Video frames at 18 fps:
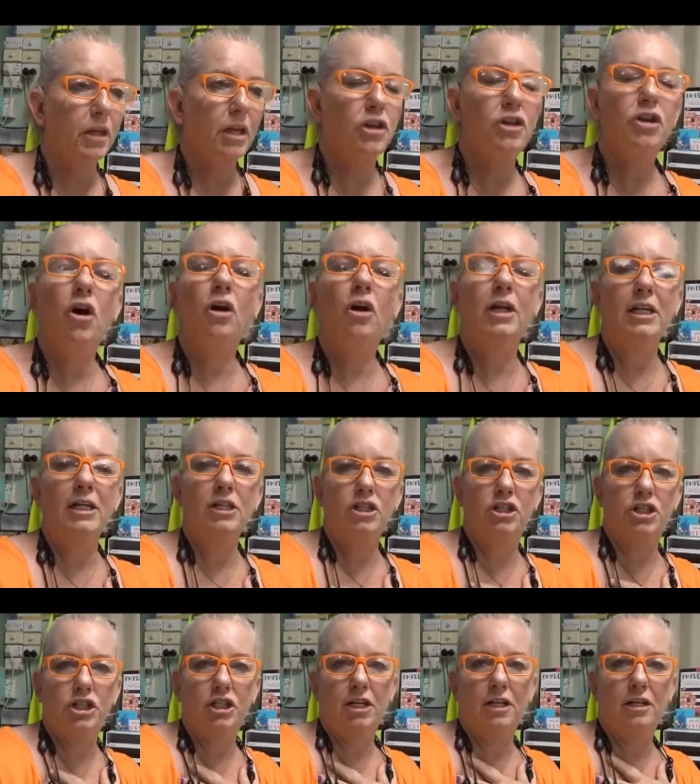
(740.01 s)

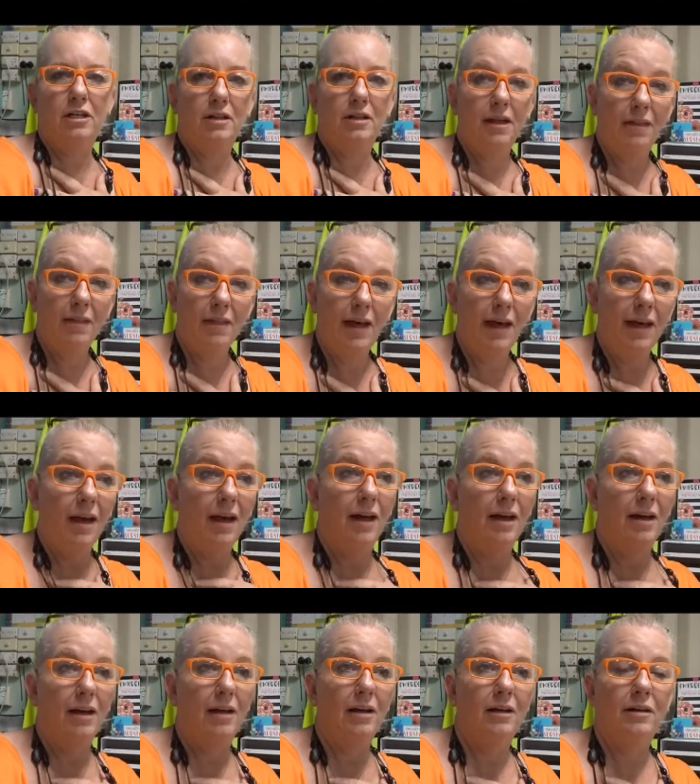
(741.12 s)
knowledge that they
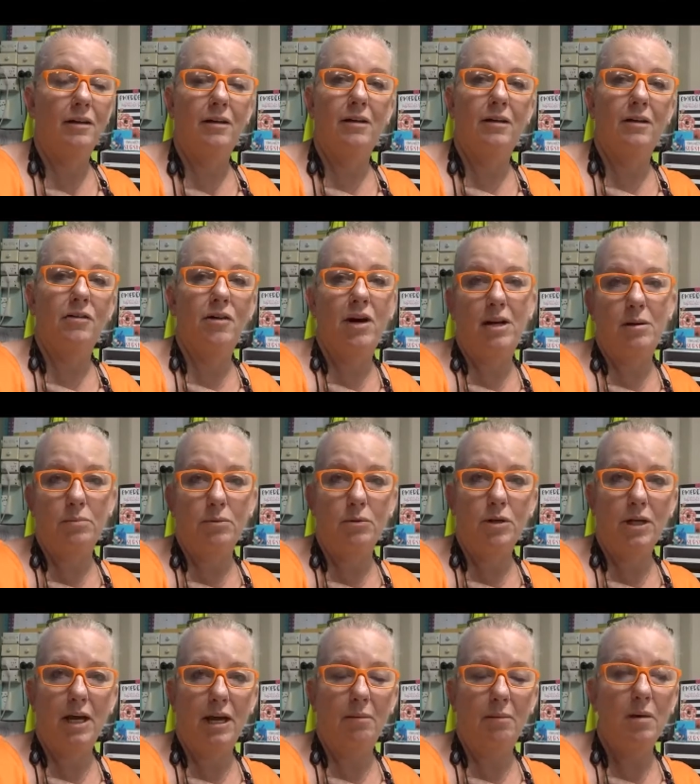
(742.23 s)
are great at boot
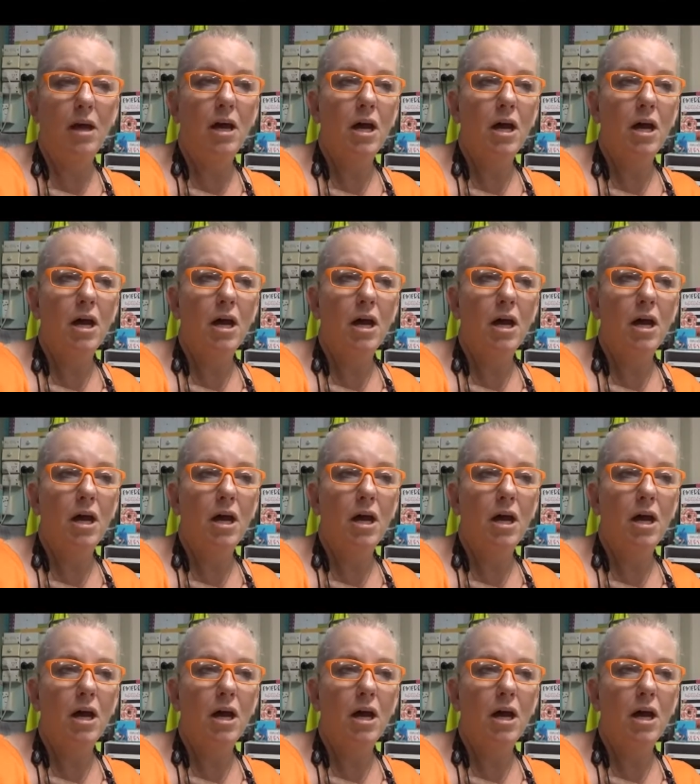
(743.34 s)
camp.